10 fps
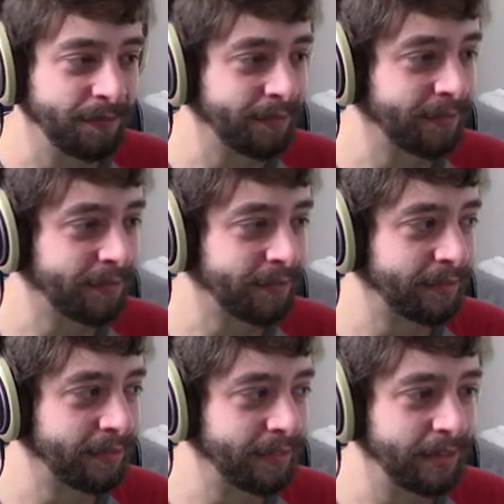with his
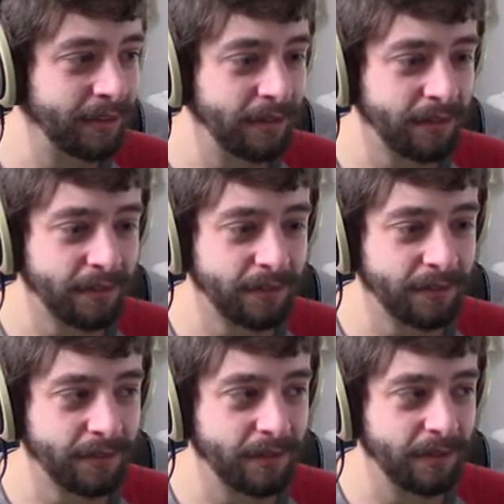wife, and she
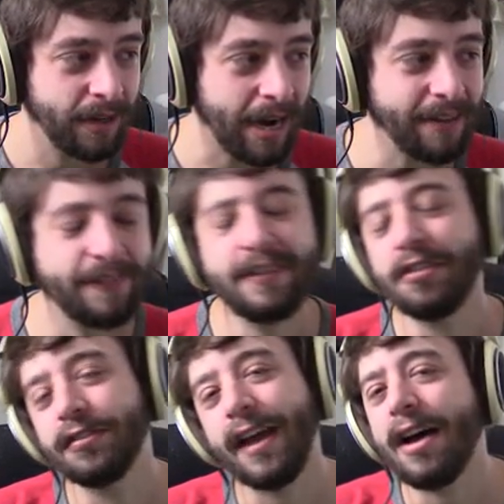says, "I'm sorry." I I'm
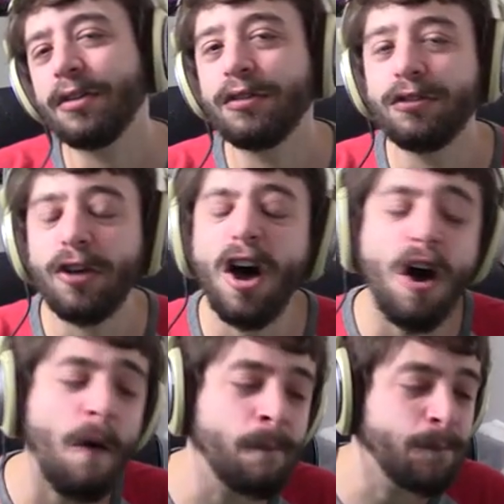still sorry. sound
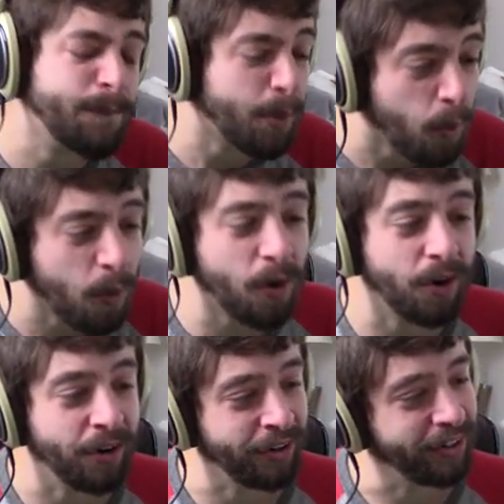so
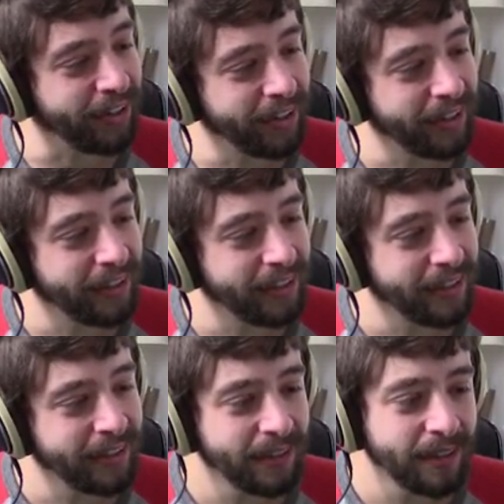bored.
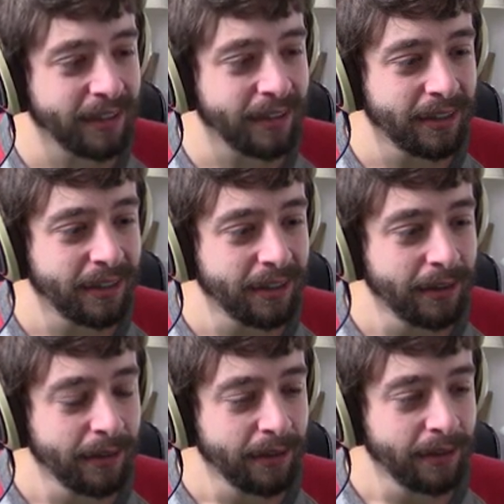
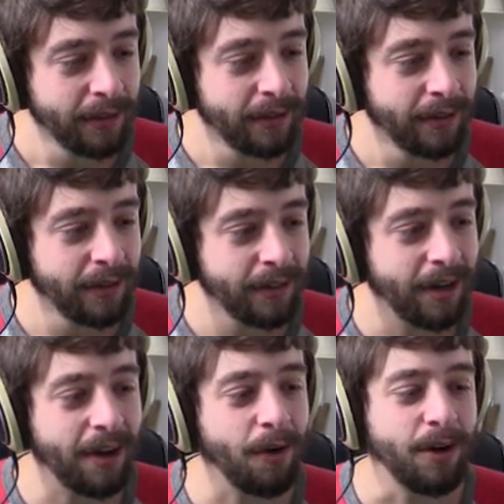Christ, it hurts.
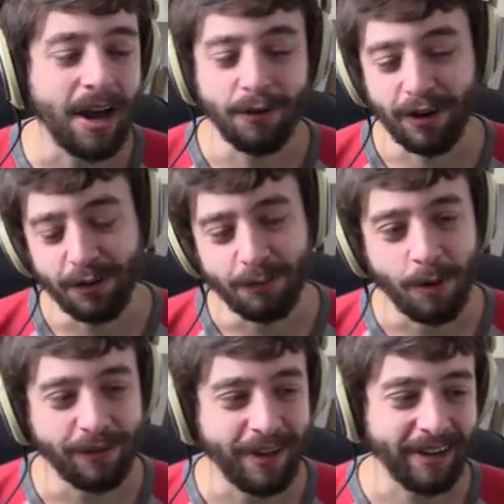Uh, oh God, I'm trying to do
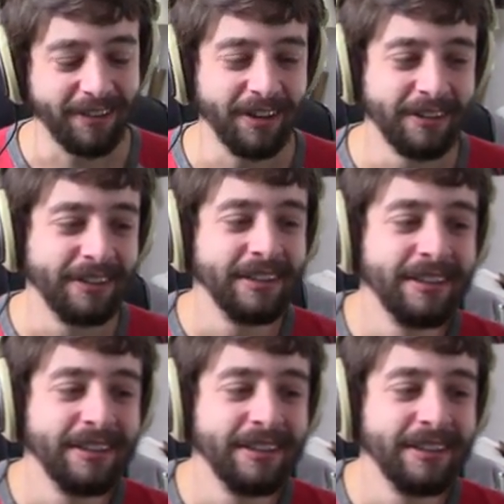voice acting. Sorry.